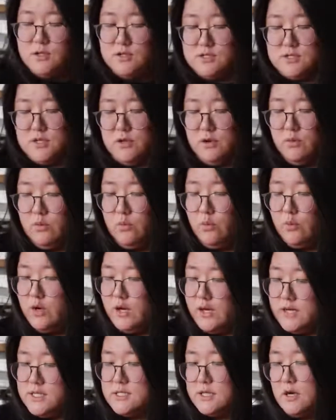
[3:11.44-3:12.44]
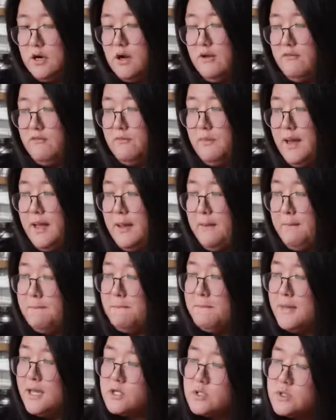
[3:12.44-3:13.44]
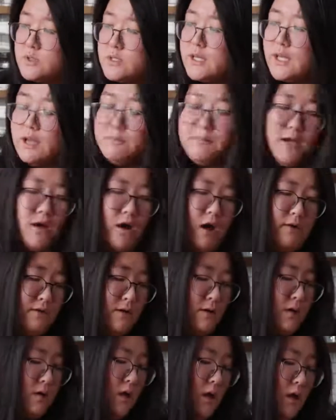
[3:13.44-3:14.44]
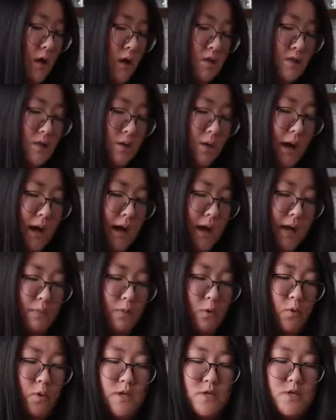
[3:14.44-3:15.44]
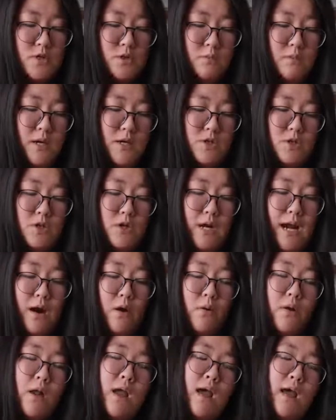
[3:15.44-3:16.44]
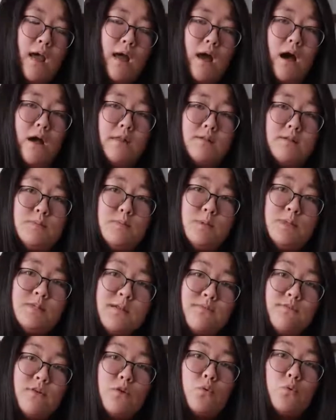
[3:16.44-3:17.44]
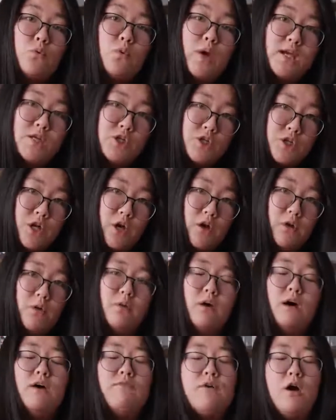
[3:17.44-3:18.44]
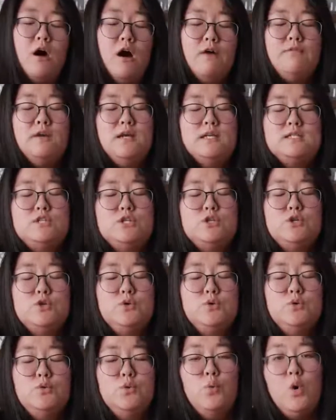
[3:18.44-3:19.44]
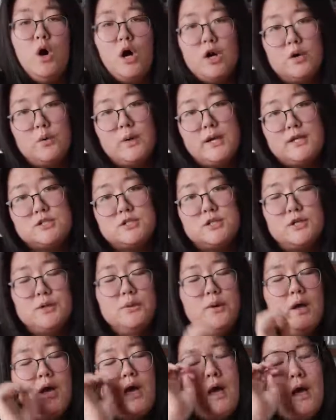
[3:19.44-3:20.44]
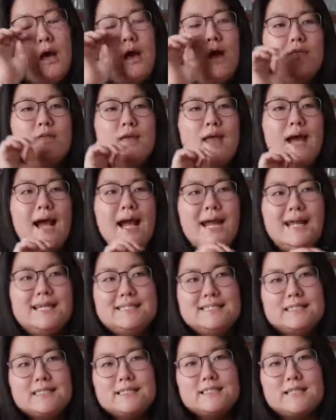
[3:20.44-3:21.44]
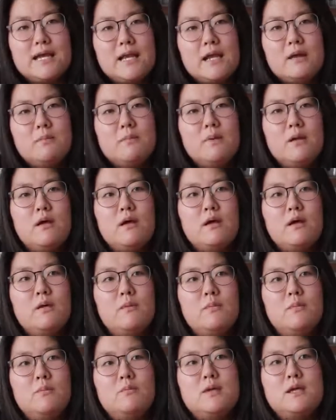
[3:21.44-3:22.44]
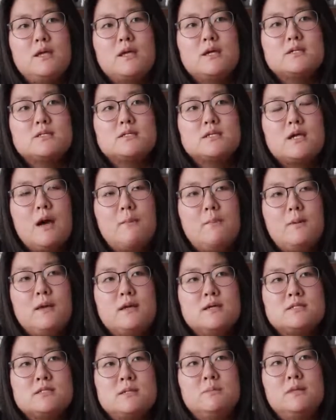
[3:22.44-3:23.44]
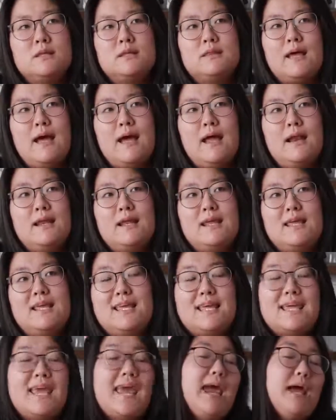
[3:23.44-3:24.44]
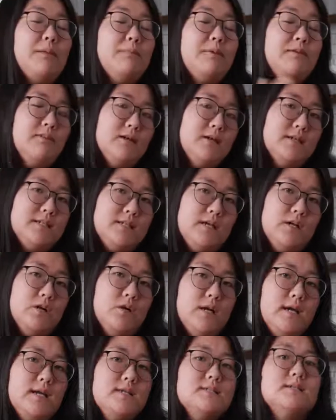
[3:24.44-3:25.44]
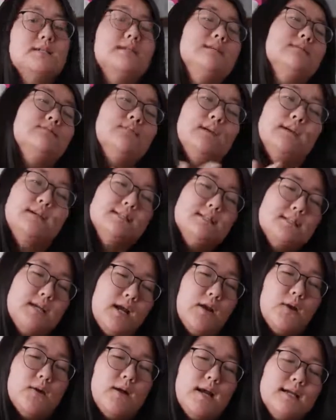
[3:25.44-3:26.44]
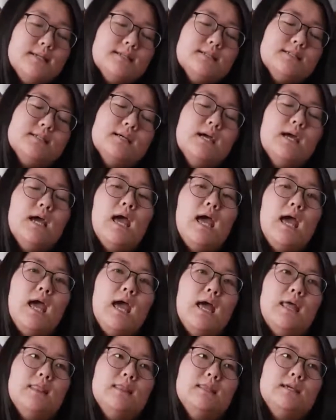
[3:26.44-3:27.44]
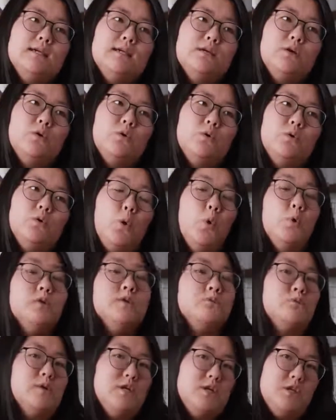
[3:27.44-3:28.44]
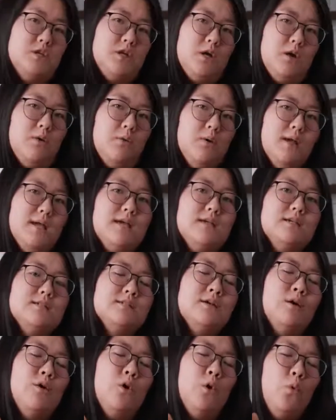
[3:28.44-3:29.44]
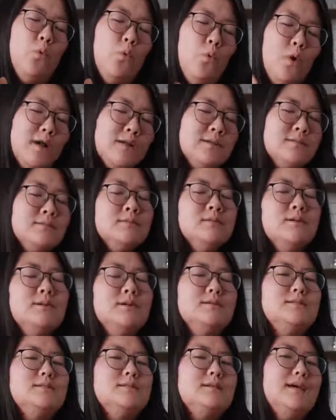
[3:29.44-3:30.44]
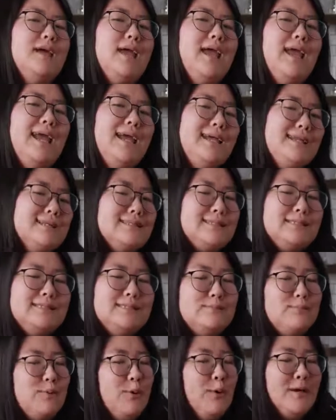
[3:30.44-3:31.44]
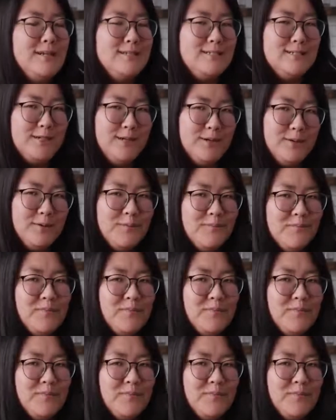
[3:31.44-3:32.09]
So we're gonna start off by measuring out my coffee. So I'm going to measure out a specific ratio of coffee to water ratio. The ideal setup, because cupping is something that can be very standardized, it is very standardized, and the golden ratio is 1 to 18.2.